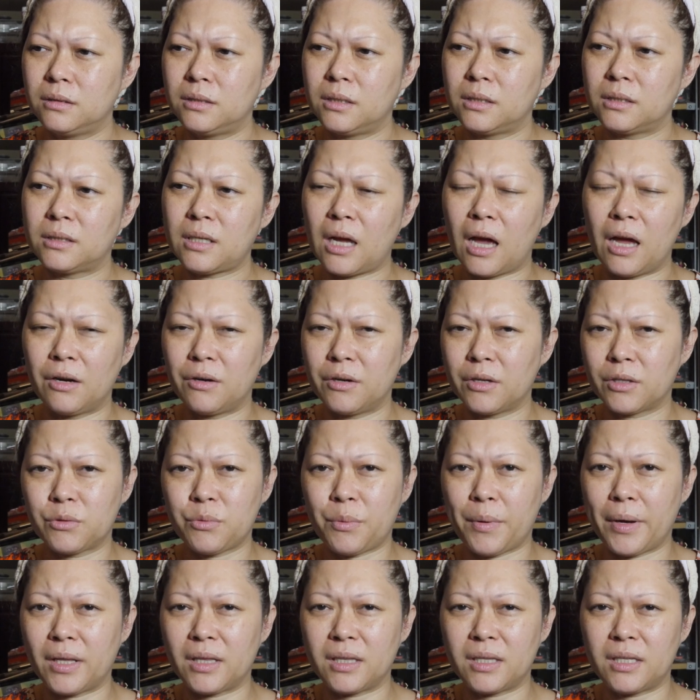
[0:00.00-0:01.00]
just
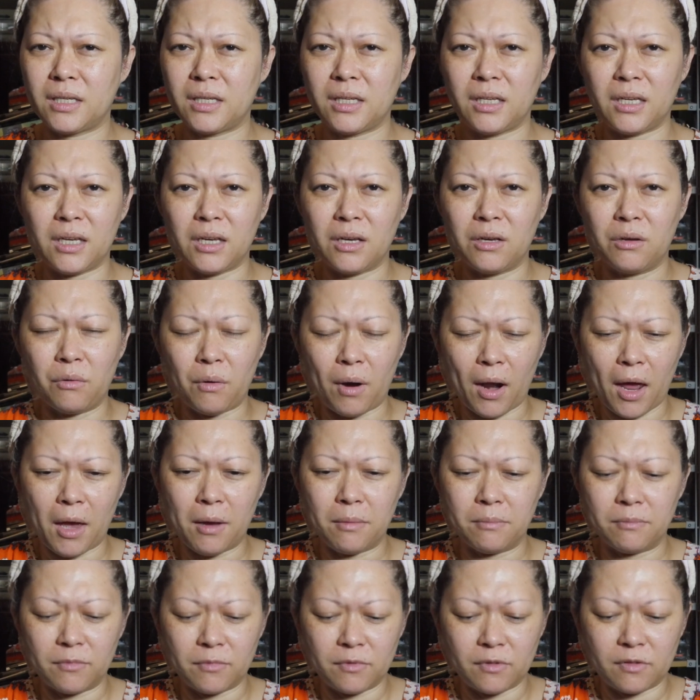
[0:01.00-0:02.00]
120
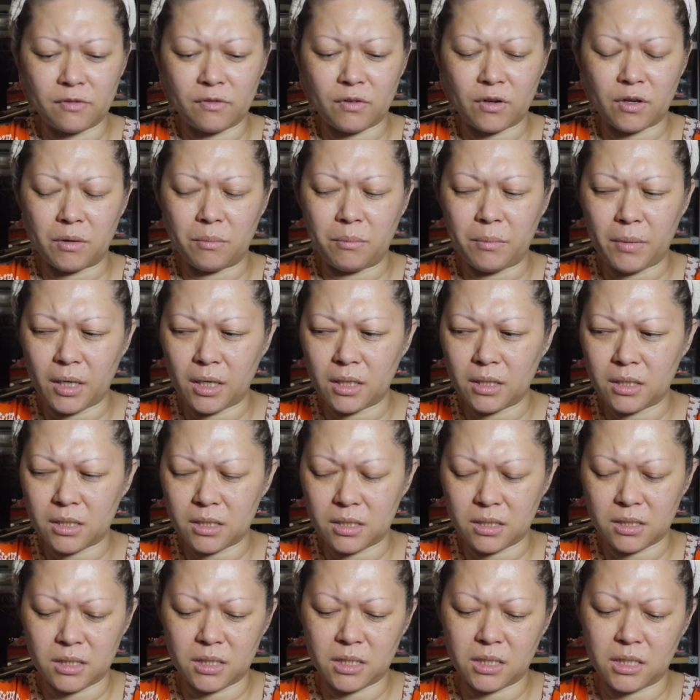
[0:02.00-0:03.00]
gram for the meat,
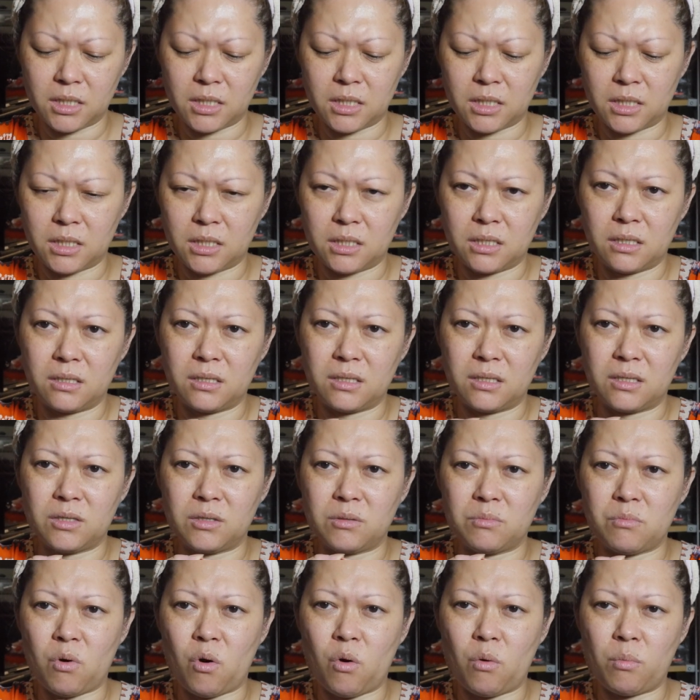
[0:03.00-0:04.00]

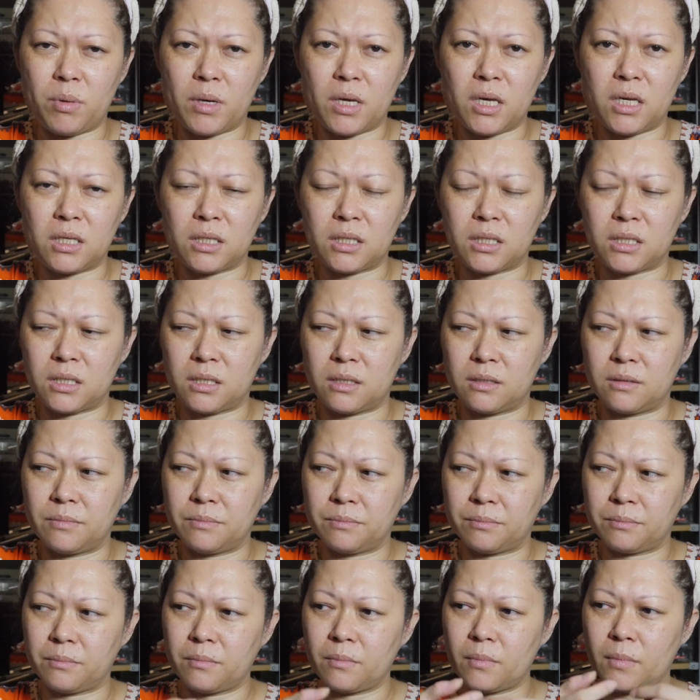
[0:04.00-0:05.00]
small piece,
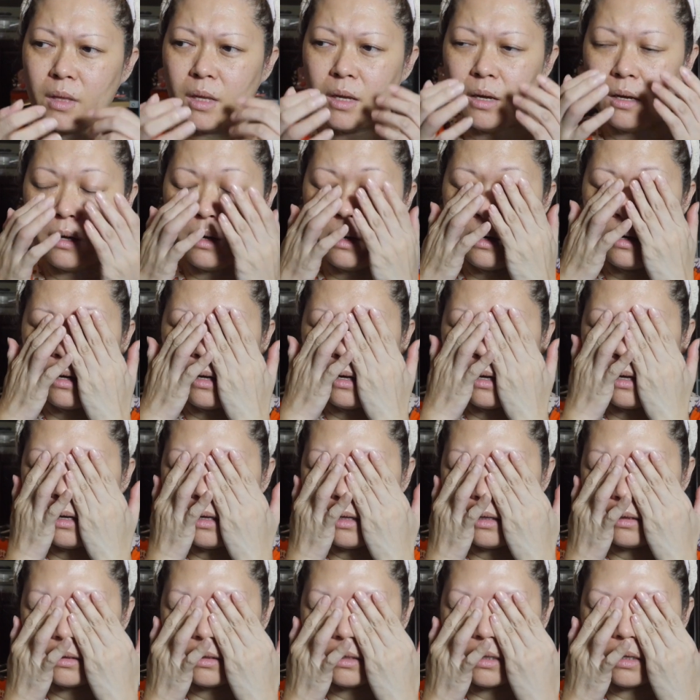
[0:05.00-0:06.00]

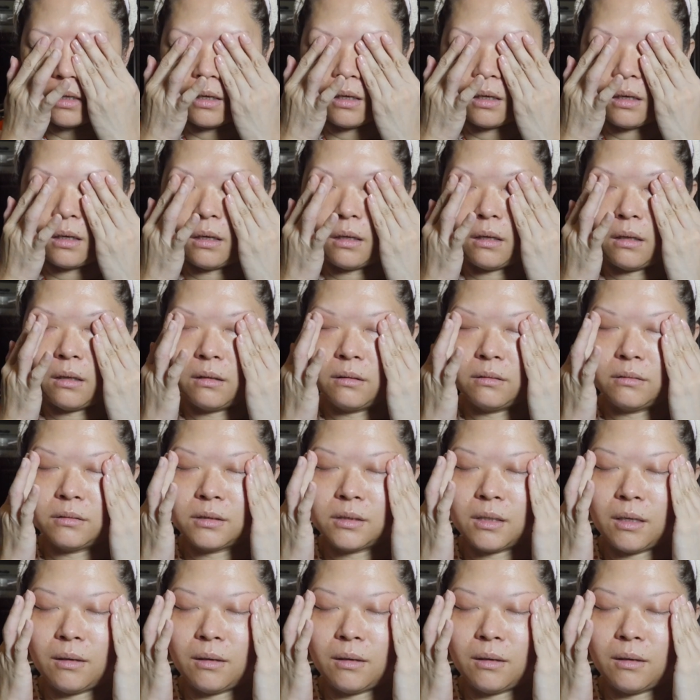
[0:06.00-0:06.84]
and then